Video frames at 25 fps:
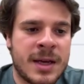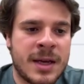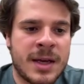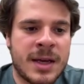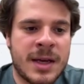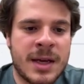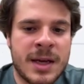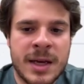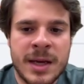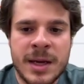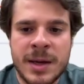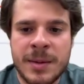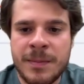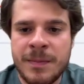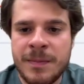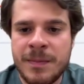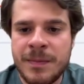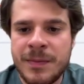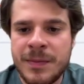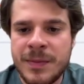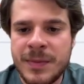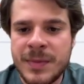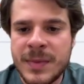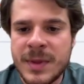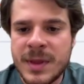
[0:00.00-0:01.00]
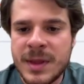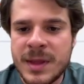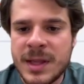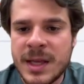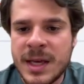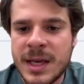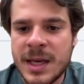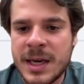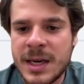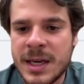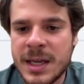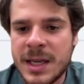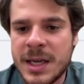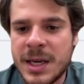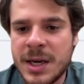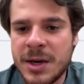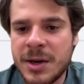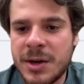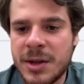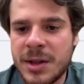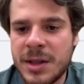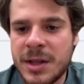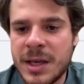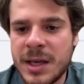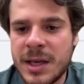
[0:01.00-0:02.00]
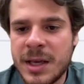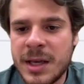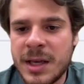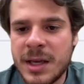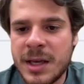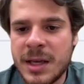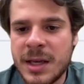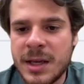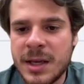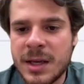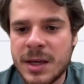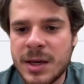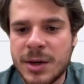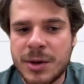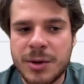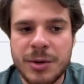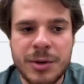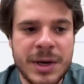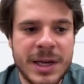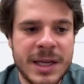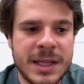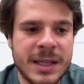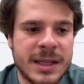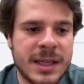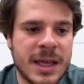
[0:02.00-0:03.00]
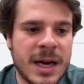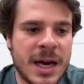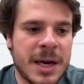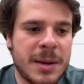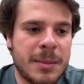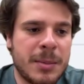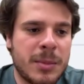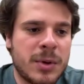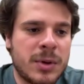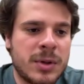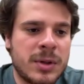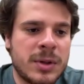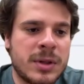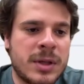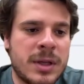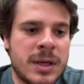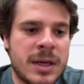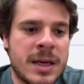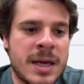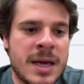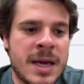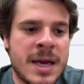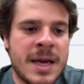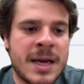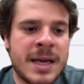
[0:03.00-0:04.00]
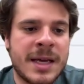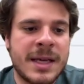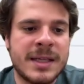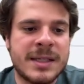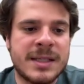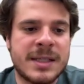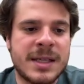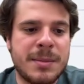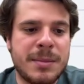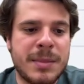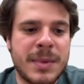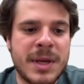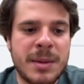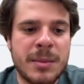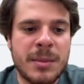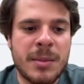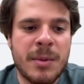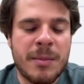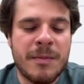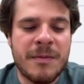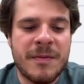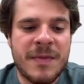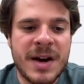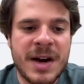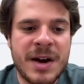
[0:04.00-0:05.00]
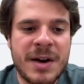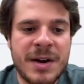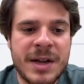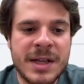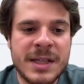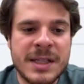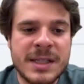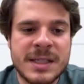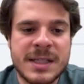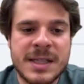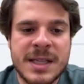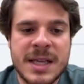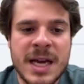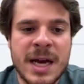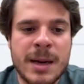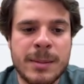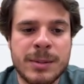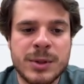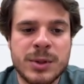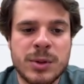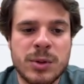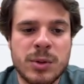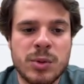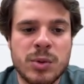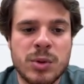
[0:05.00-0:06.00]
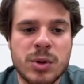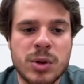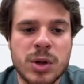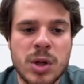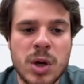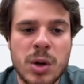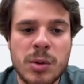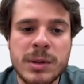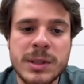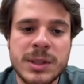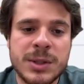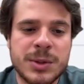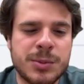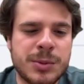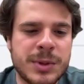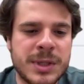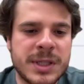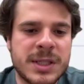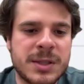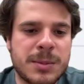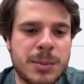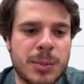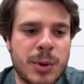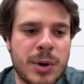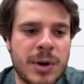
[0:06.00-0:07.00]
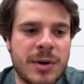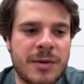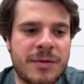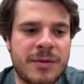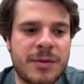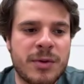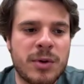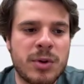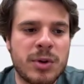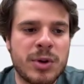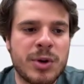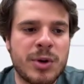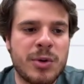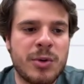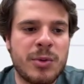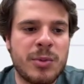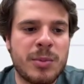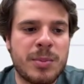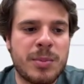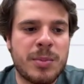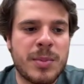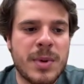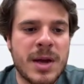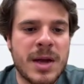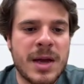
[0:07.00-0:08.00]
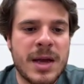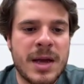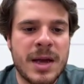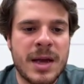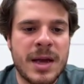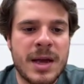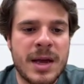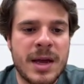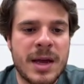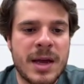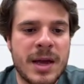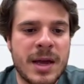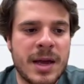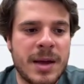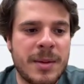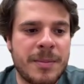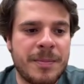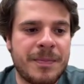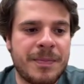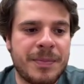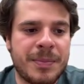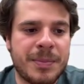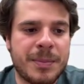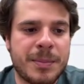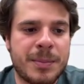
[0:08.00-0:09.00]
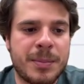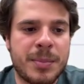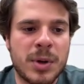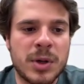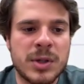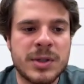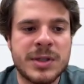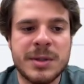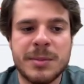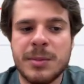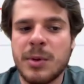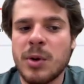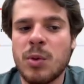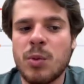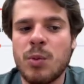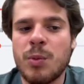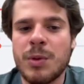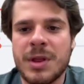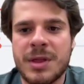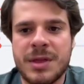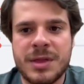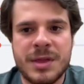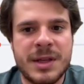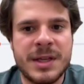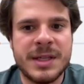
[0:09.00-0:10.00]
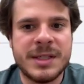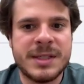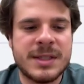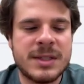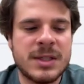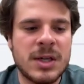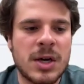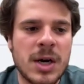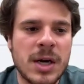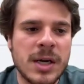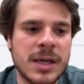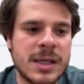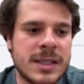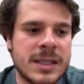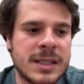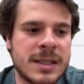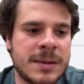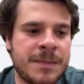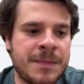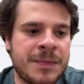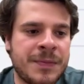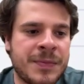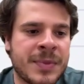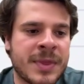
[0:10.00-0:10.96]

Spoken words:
Then here the green diamond is the minimum variance, the absolute lowest risk portfolio possible with these stocks.